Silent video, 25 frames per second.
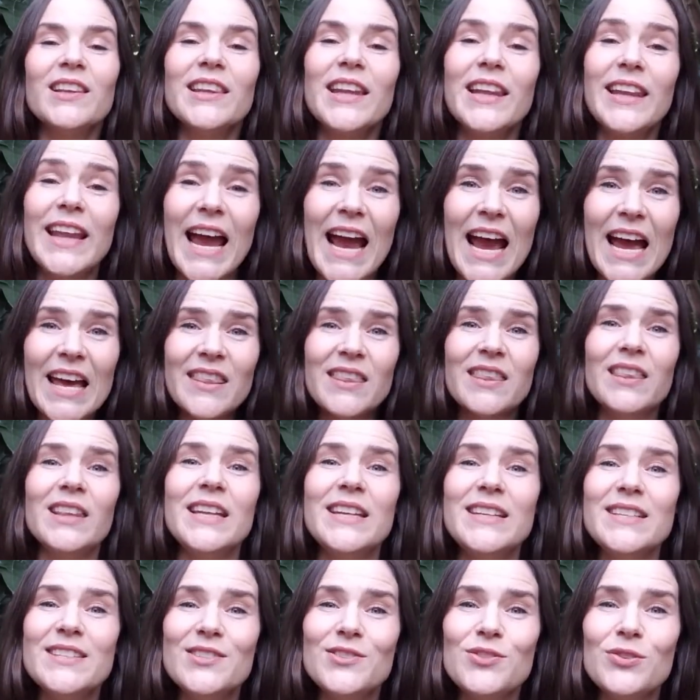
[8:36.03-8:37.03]

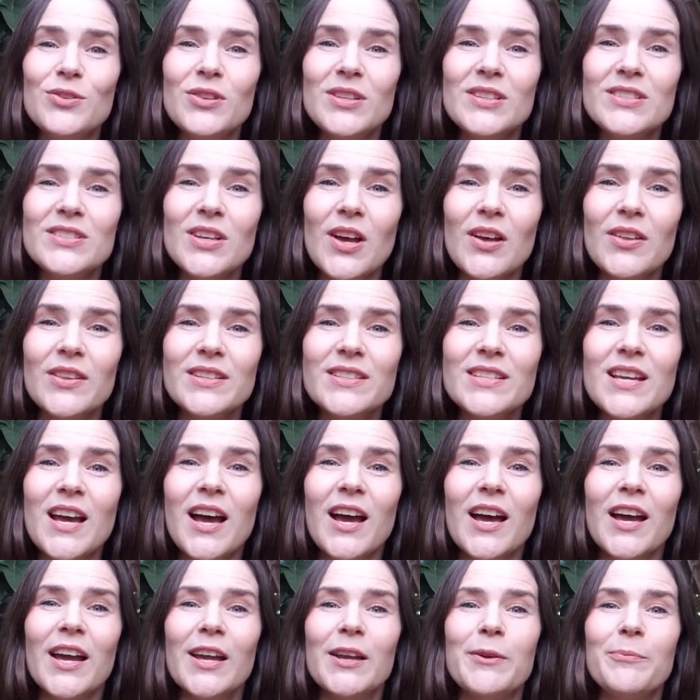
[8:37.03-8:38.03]
Athletes do this all the
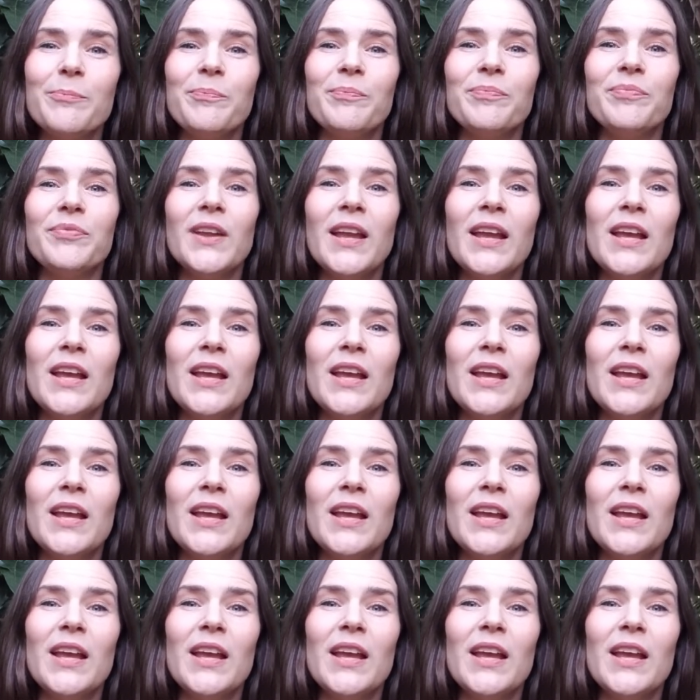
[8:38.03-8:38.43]
time.